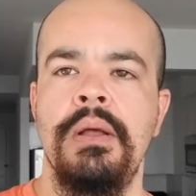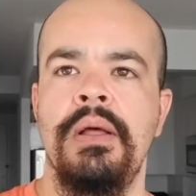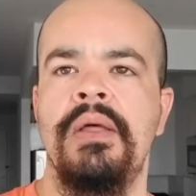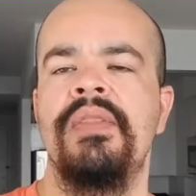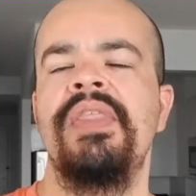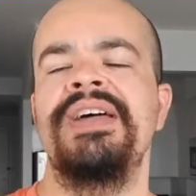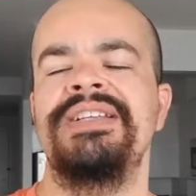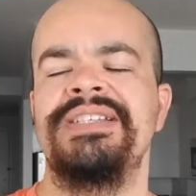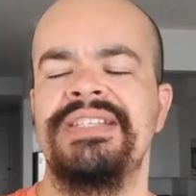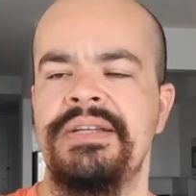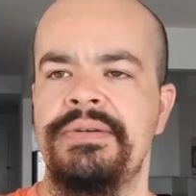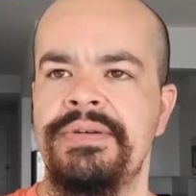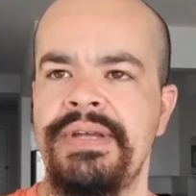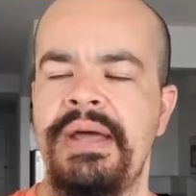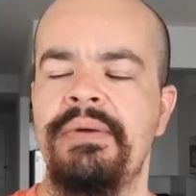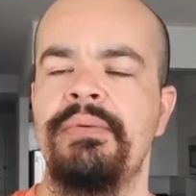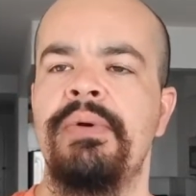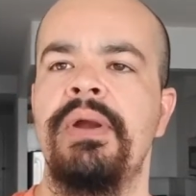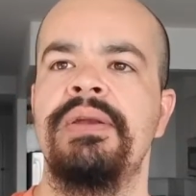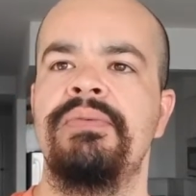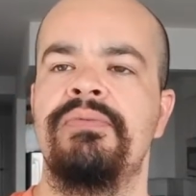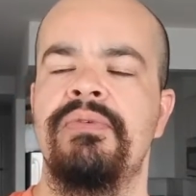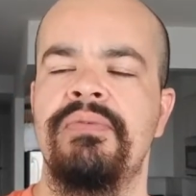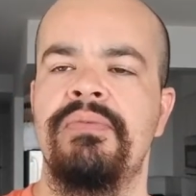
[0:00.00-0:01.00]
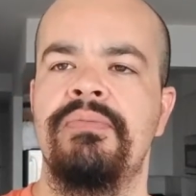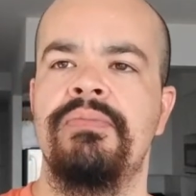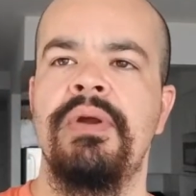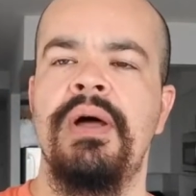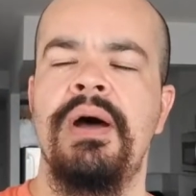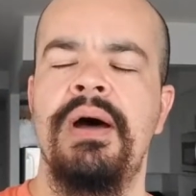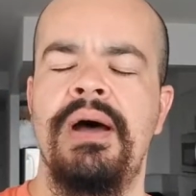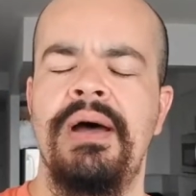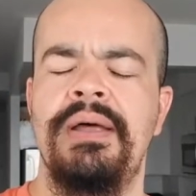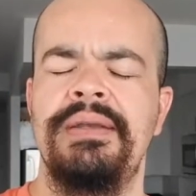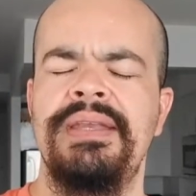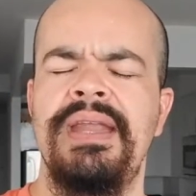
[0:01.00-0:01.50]
that's their net
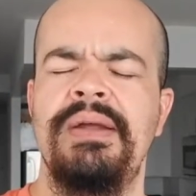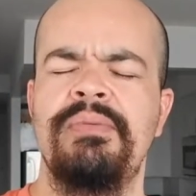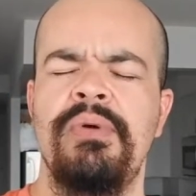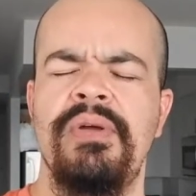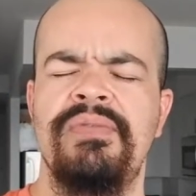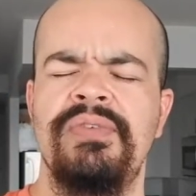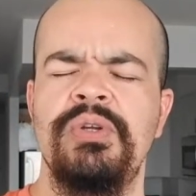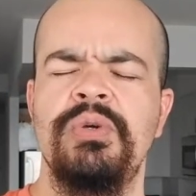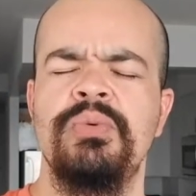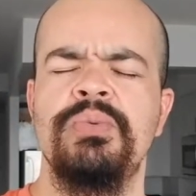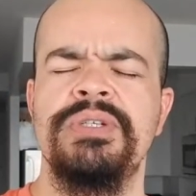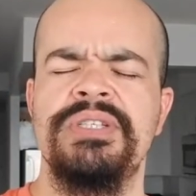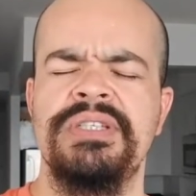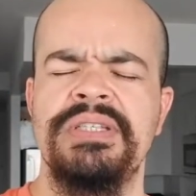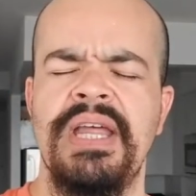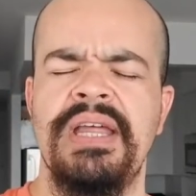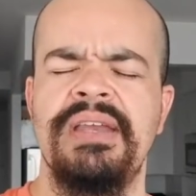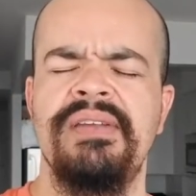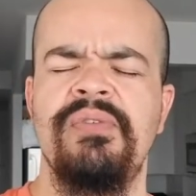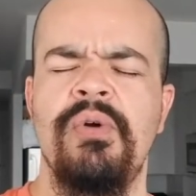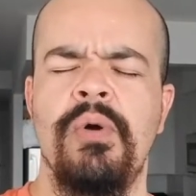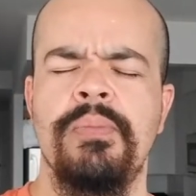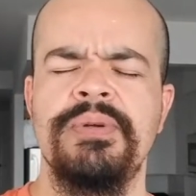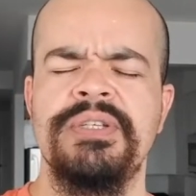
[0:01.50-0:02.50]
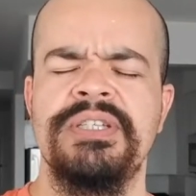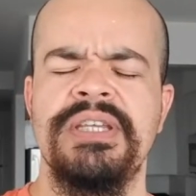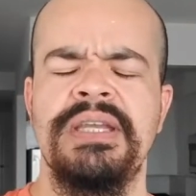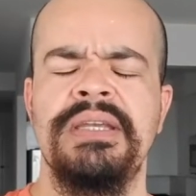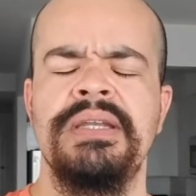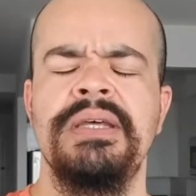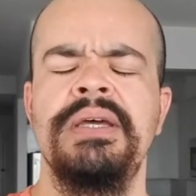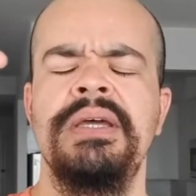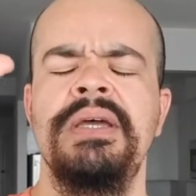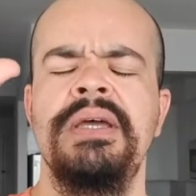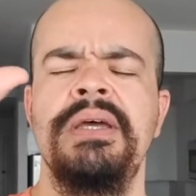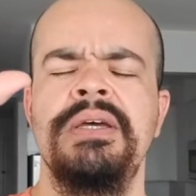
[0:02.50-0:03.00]
revenue was 94%.